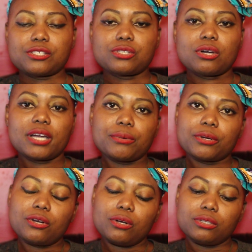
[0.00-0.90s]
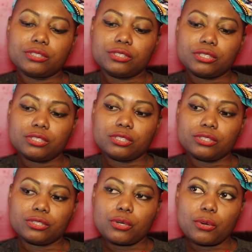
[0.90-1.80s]
There's a song I wrote called
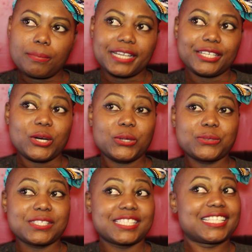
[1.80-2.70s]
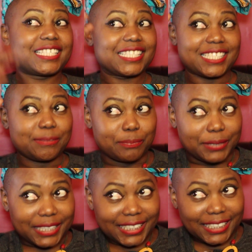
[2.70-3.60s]
Nobody Owns This
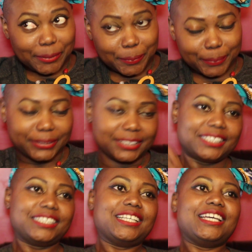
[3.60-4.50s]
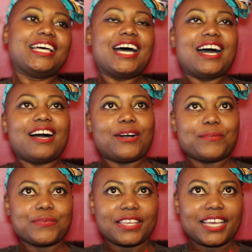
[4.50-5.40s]
Bleep.
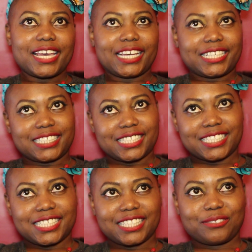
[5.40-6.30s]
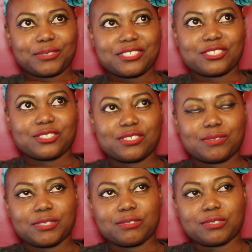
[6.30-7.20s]
And it was a
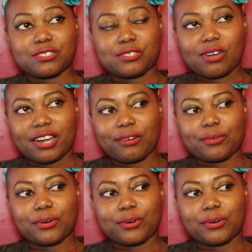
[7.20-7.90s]
song I